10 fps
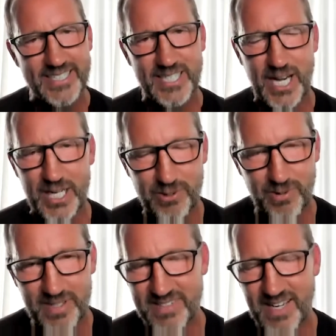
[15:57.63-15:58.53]

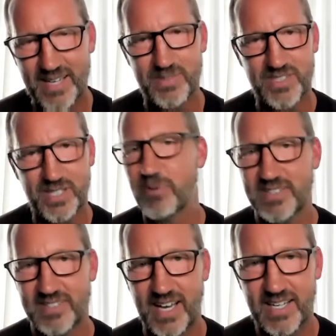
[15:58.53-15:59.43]
countries i am so
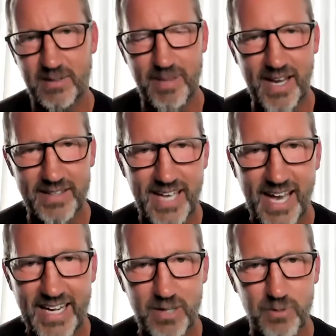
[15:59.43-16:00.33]
excited about
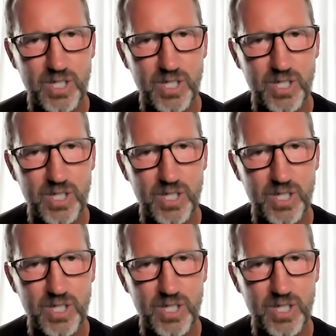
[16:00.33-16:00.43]
that and